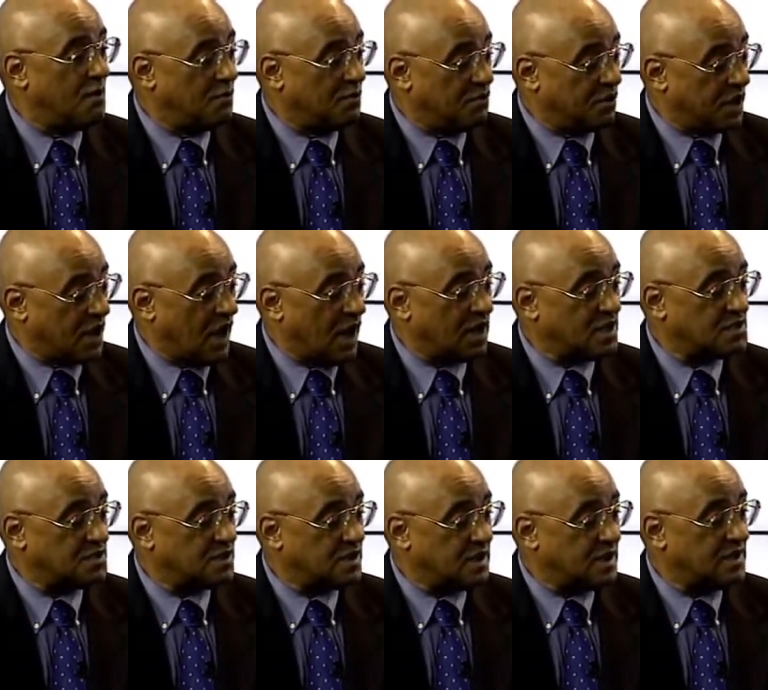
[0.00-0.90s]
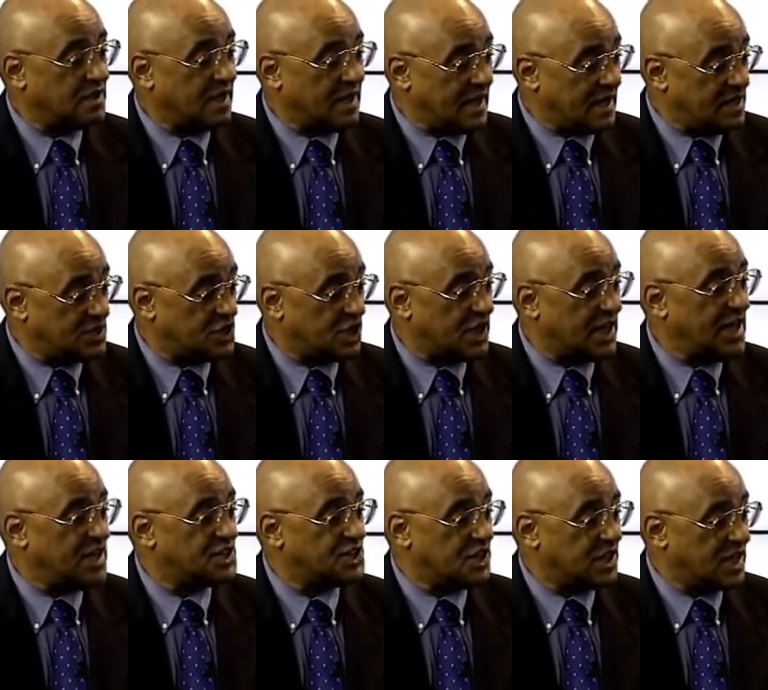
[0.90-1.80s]
regardless of their, their
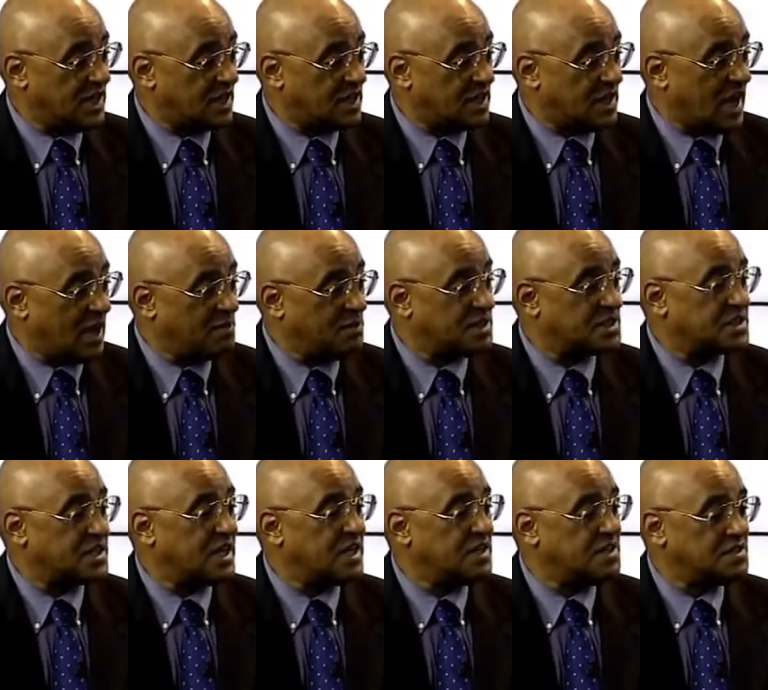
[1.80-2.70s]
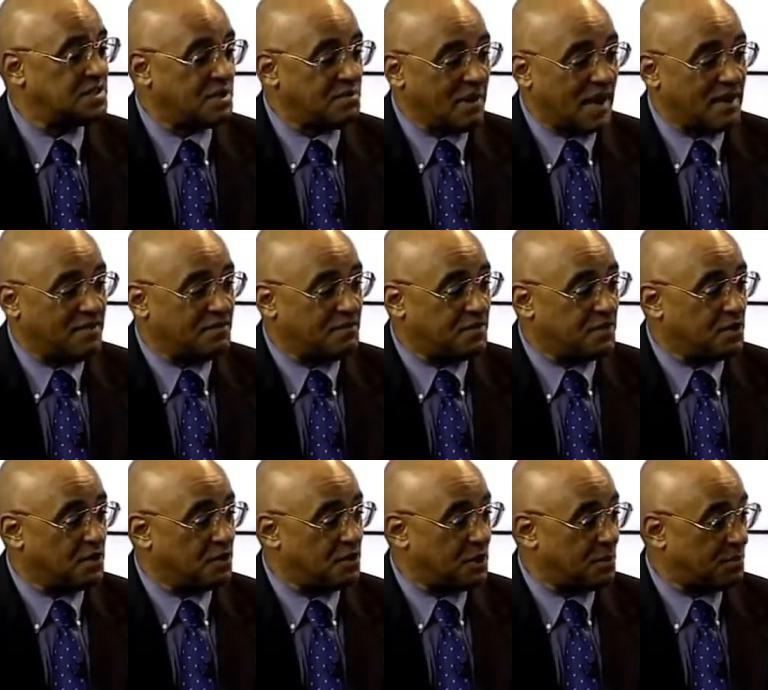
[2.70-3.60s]
education, economic status, they mm -hmm. might mm-hmm.
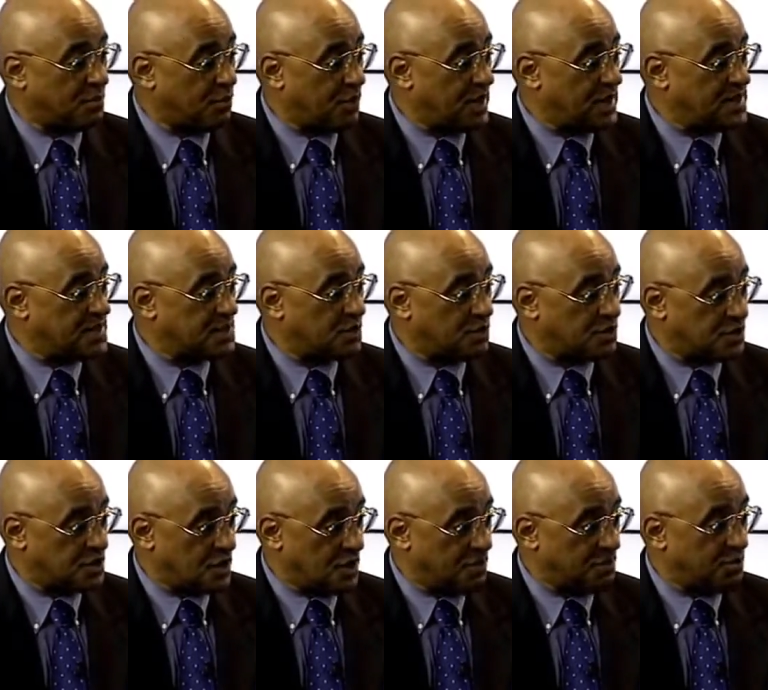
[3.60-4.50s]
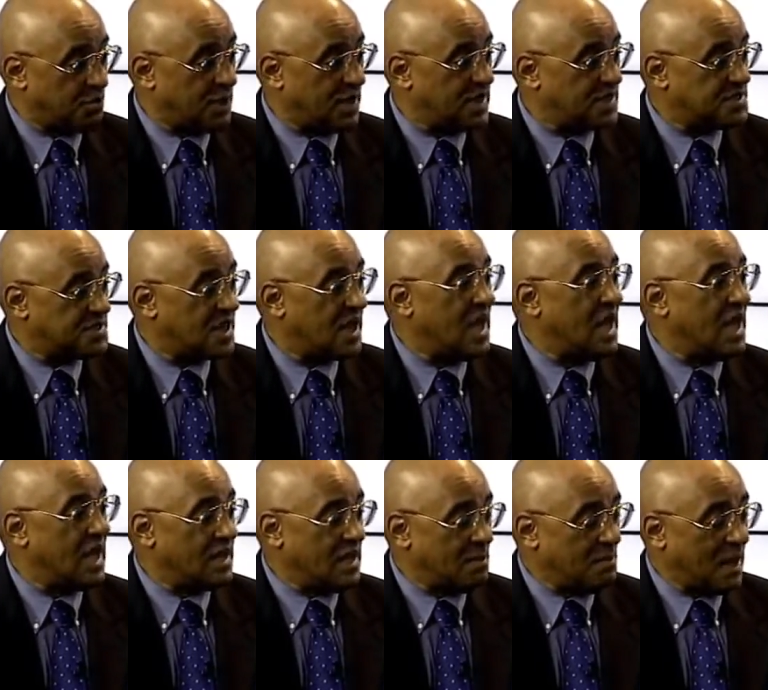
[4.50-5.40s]
feel depressed or suppressed,
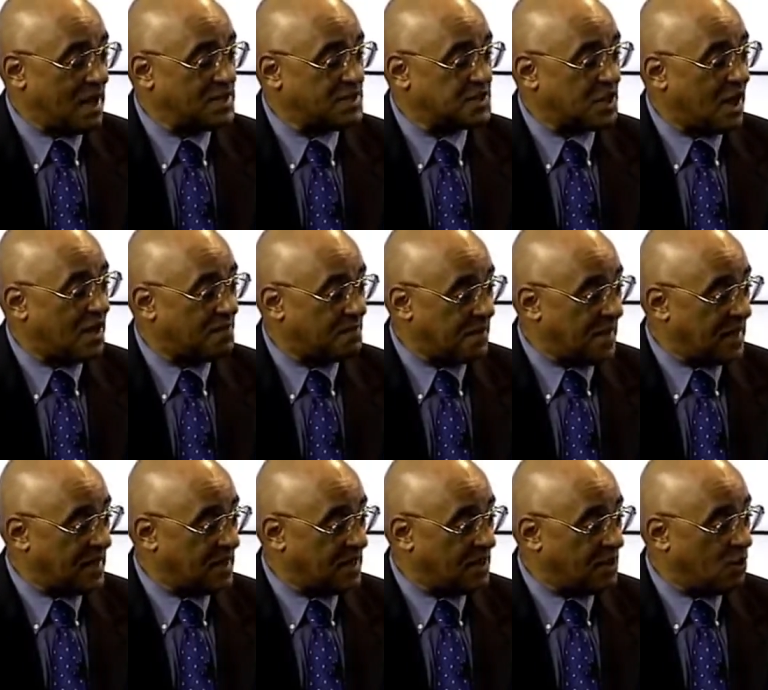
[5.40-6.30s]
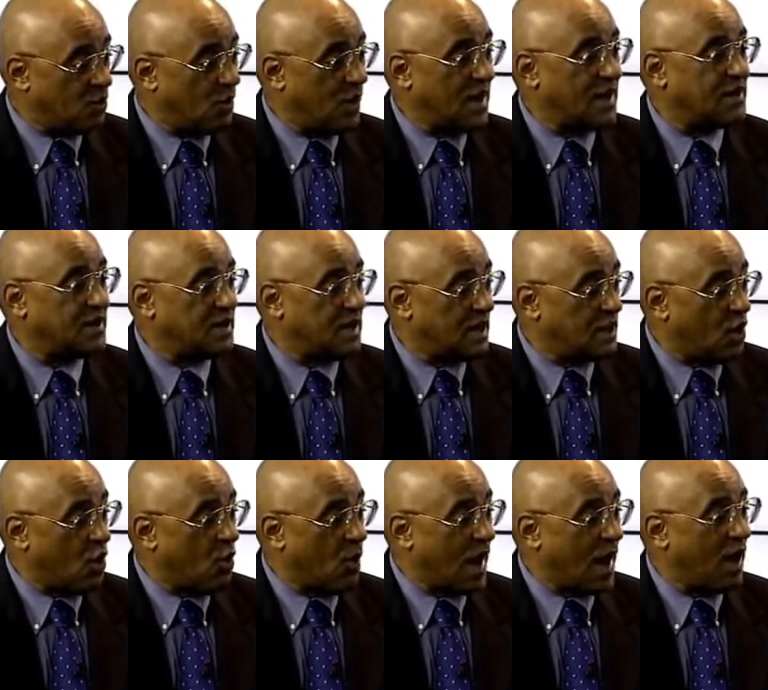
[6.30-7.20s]
and they might start thinking in a way, and then they
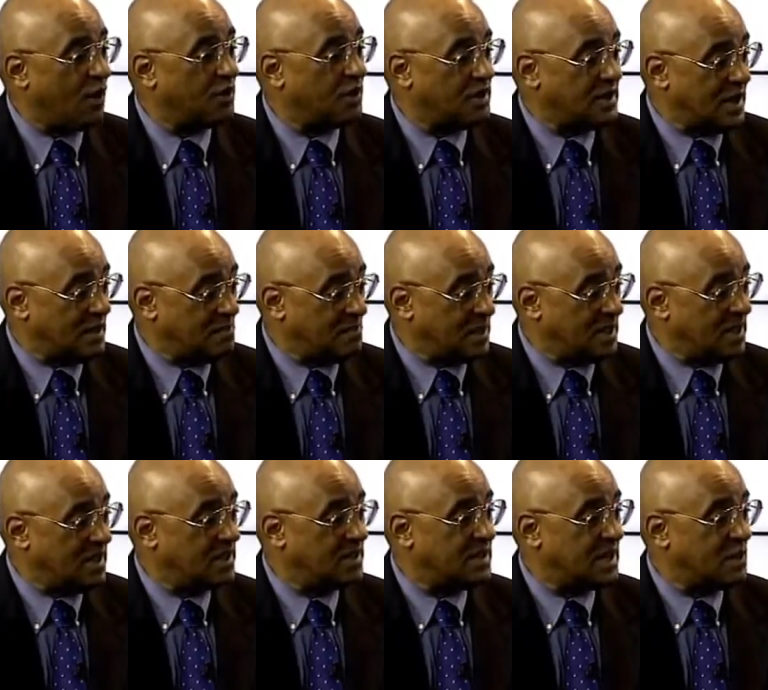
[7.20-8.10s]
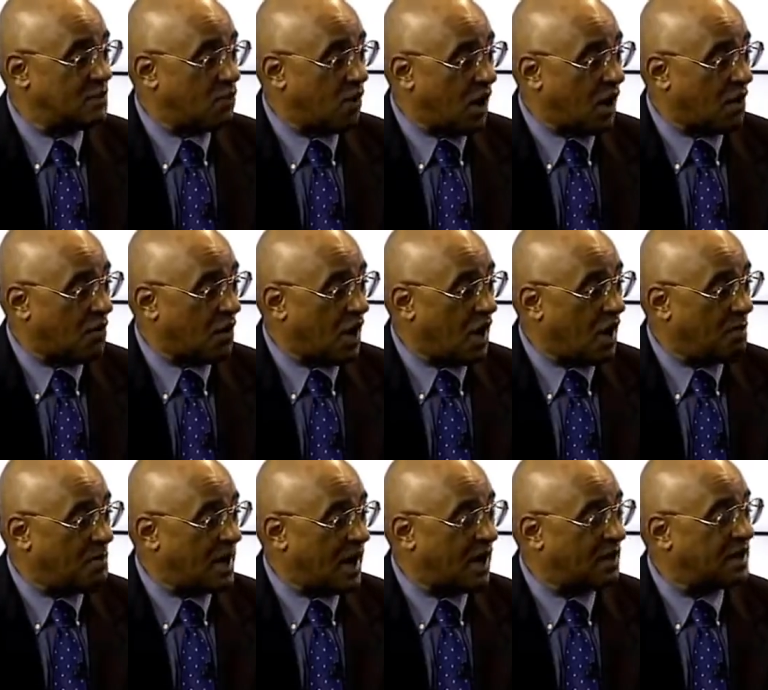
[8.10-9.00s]
go out and they meet and they rah-rah
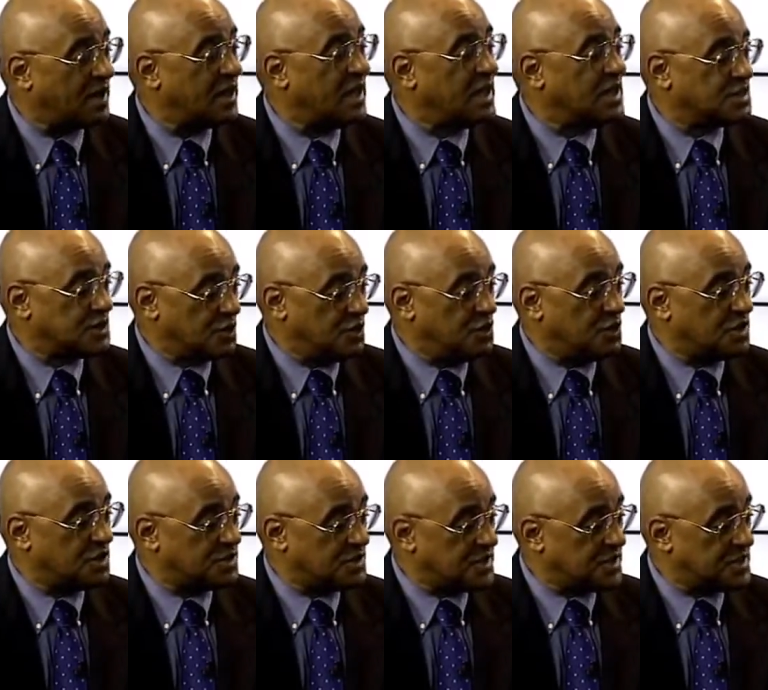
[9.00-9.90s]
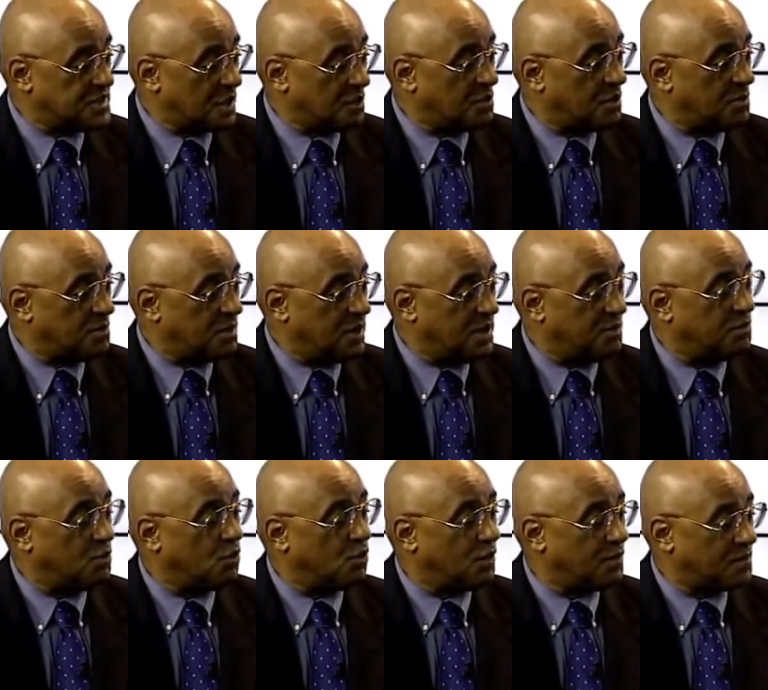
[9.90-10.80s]
about it. So you can see some of the
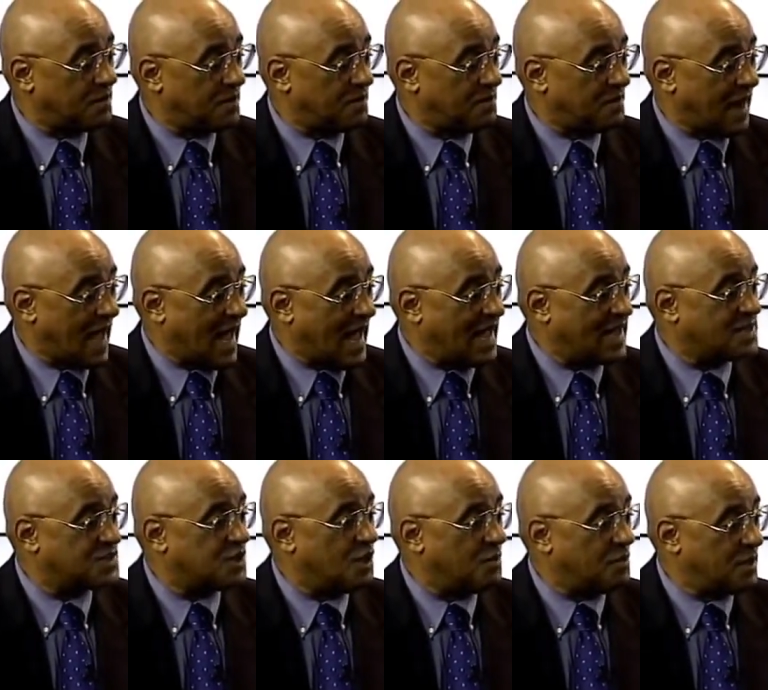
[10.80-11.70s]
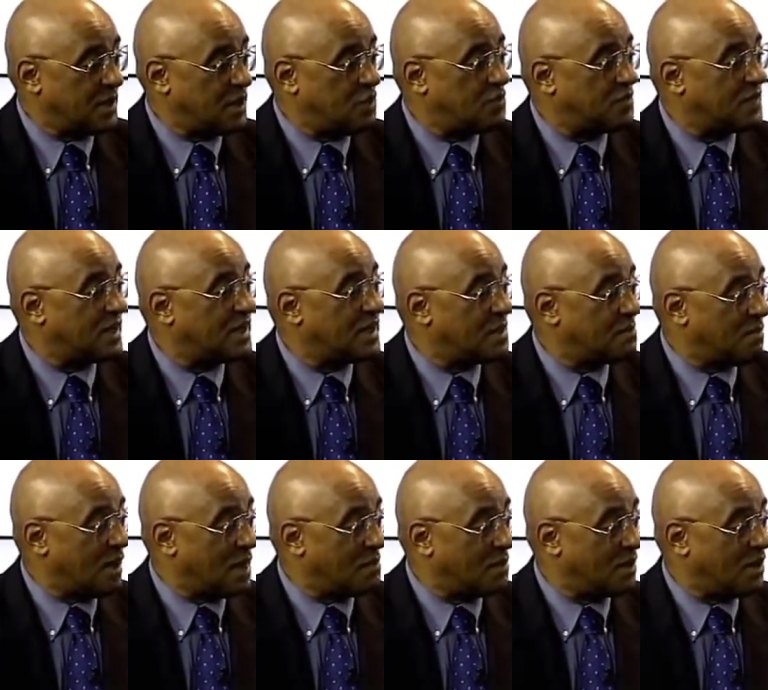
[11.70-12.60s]
people with their flags up and everything that Ready